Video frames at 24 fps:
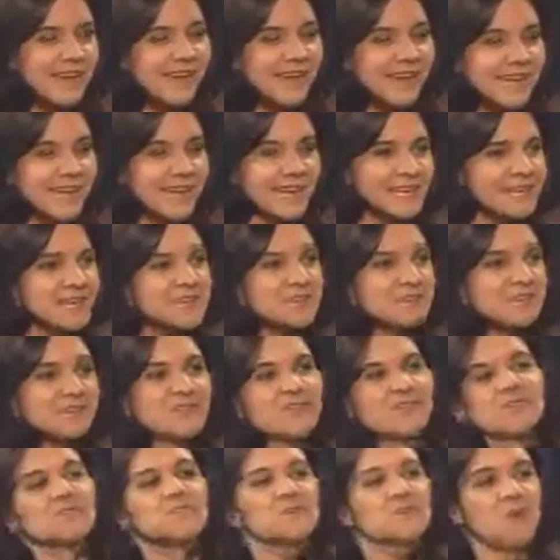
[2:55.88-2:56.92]
his
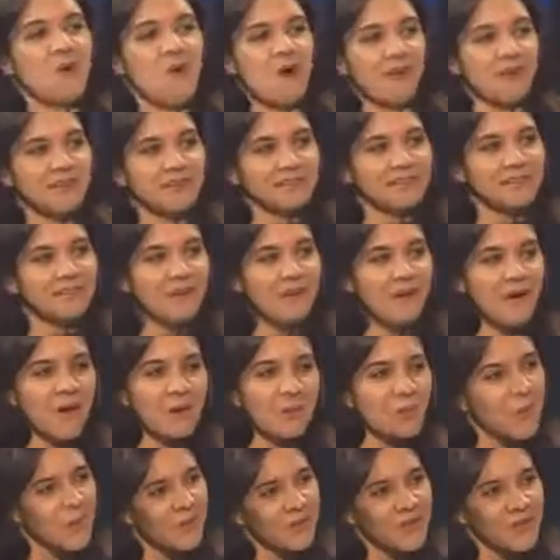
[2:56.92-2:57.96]
view on
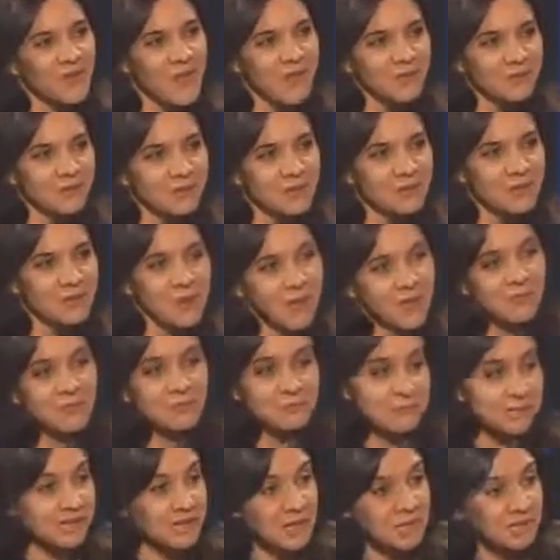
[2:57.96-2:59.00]
what the novel might
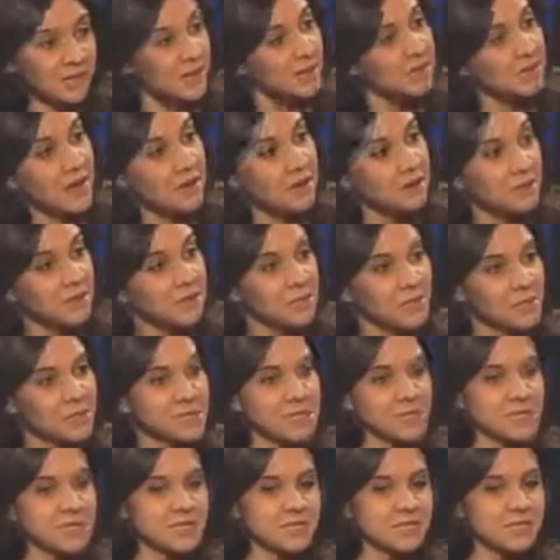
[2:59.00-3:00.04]
really be about,
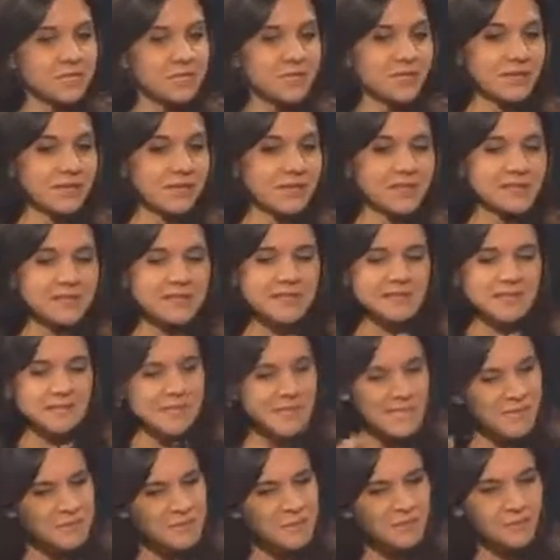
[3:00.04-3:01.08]
which
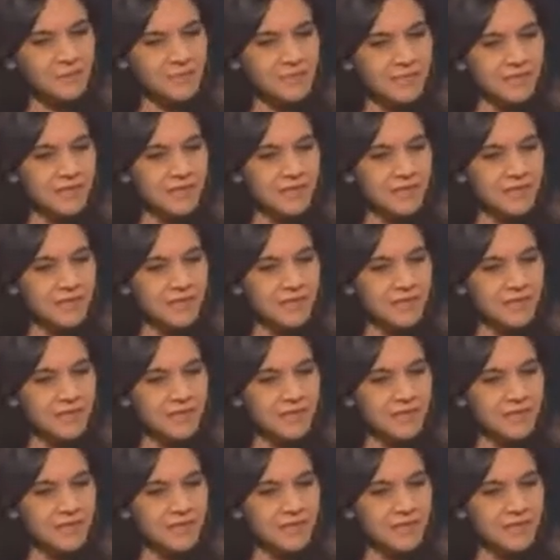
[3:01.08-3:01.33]
seems really